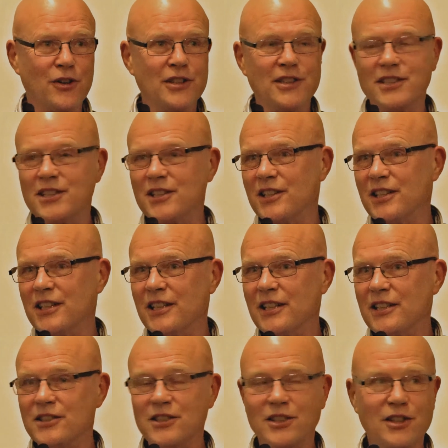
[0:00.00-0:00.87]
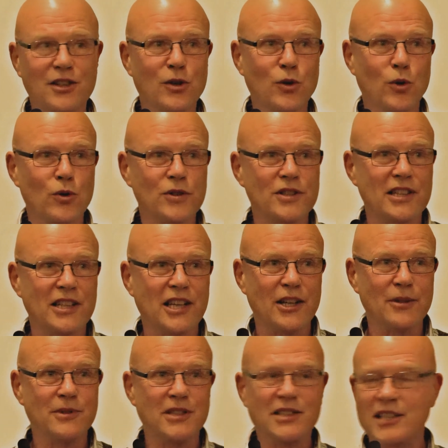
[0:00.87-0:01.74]
into the courts and get
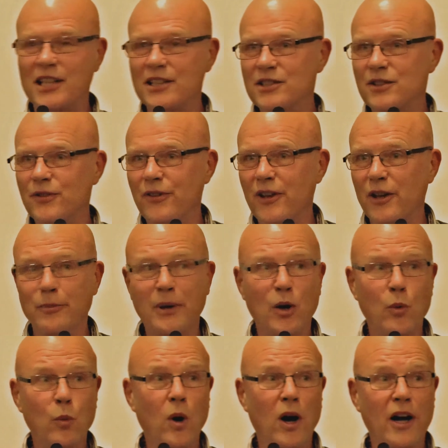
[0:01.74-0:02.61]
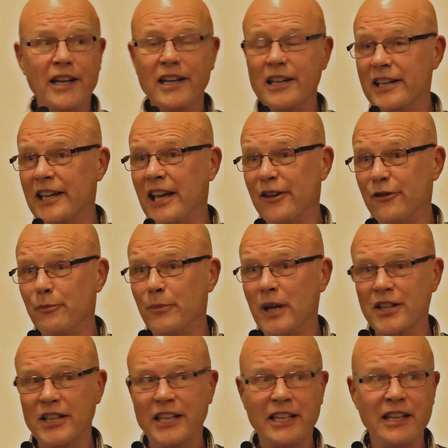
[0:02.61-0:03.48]
him to testify about why he gave
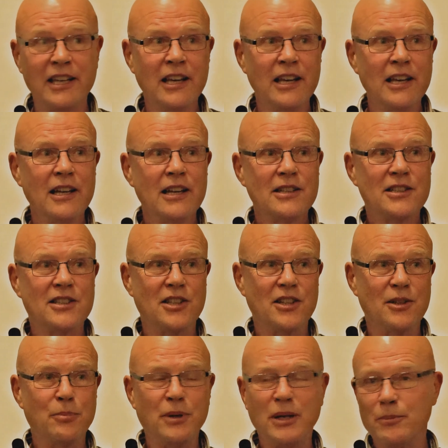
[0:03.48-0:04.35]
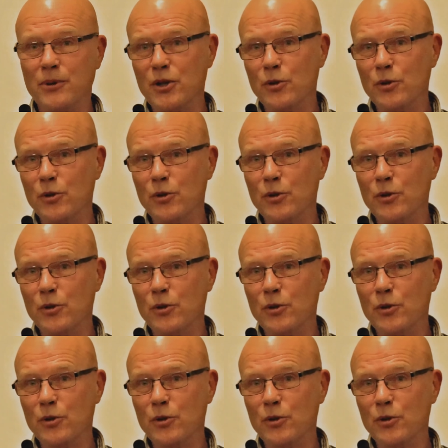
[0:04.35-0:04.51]
money to the people